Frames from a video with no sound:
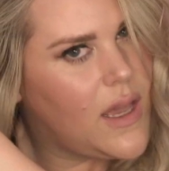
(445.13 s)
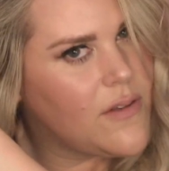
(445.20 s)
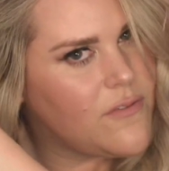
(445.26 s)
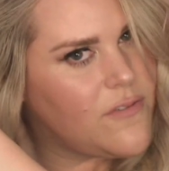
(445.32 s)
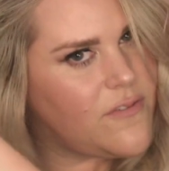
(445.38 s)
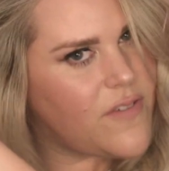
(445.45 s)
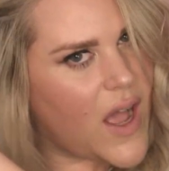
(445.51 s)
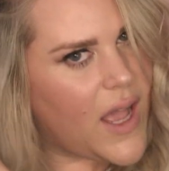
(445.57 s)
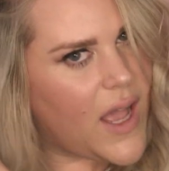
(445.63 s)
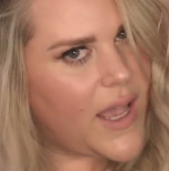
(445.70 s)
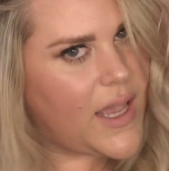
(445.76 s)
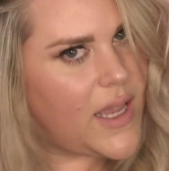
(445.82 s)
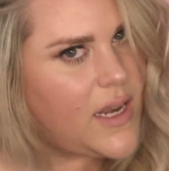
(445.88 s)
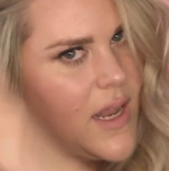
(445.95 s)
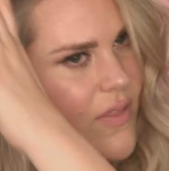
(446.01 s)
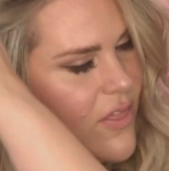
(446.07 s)
and
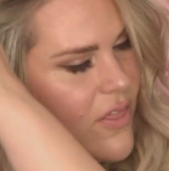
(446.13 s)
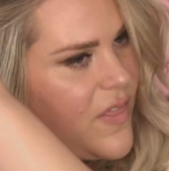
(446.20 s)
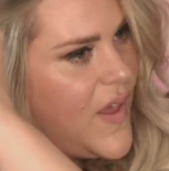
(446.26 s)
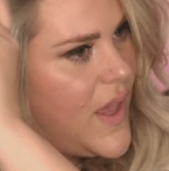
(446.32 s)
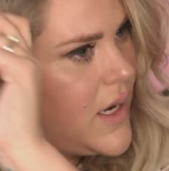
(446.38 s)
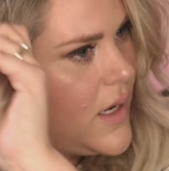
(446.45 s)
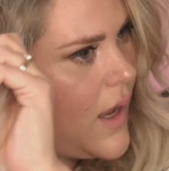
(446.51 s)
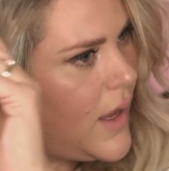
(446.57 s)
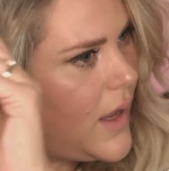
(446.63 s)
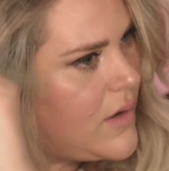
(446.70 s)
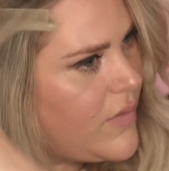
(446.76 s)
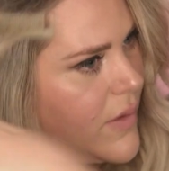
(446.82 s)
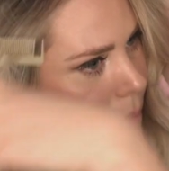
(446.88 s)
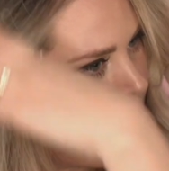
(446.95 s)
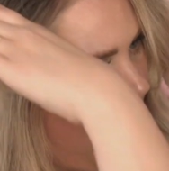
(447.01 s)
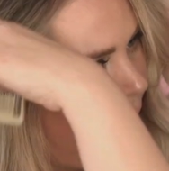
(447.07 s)
fine and thin, kind of
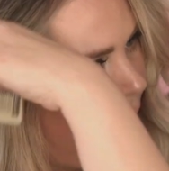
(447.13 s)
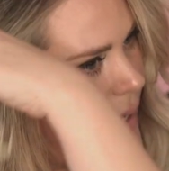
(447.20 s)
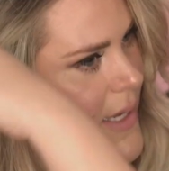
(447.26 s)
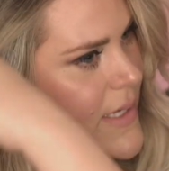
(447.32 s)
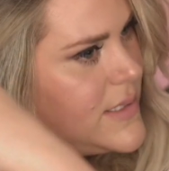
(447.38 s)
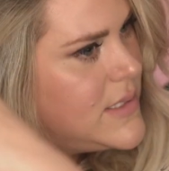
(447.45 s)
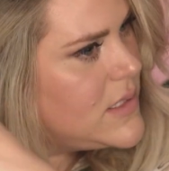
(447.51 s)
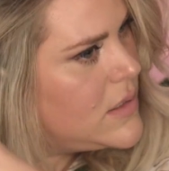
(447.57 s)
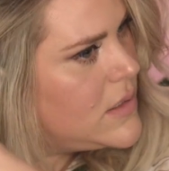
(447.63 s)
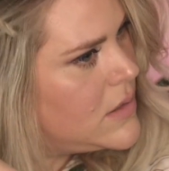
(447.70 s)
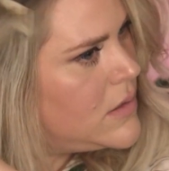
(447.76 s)
like mine is,